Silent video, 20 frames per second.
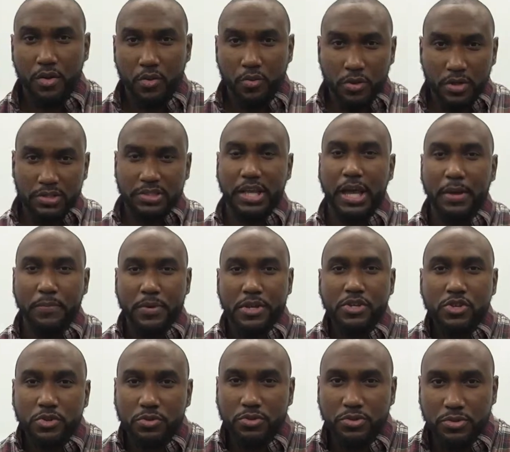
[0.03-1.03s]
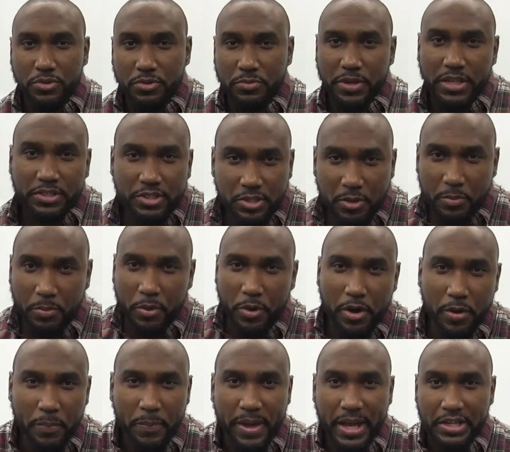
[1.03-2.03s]
What's happening, YouTube? It's your
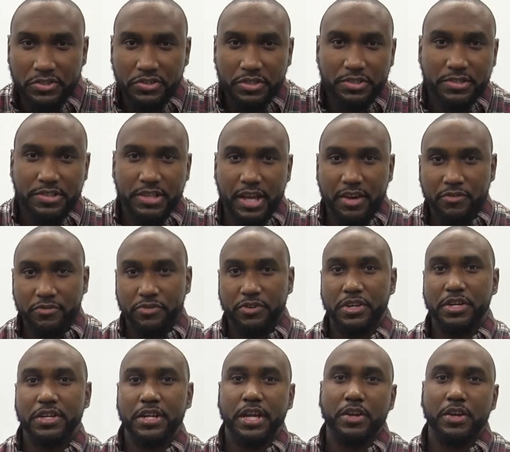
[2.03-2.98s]
boy Patrick Severin,